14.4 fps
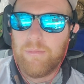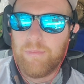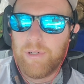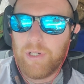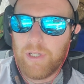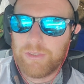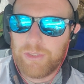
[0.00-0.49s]

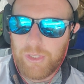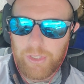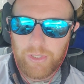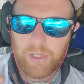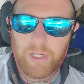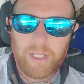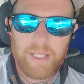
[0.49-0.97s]
But also,
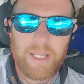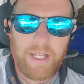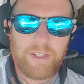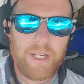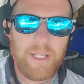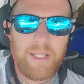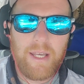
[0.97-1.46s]
you're going to
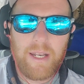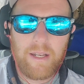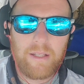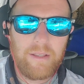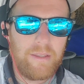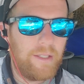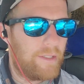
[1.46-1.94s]
catch any kind
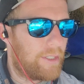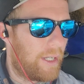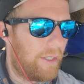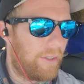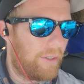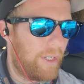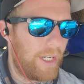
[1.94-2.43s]
of
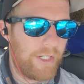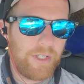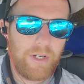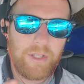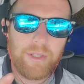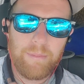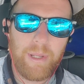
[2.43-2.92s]

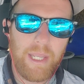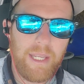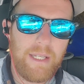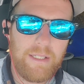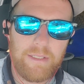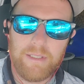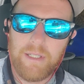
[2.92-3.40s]
discoloration on the
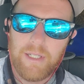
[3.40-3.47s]
paint,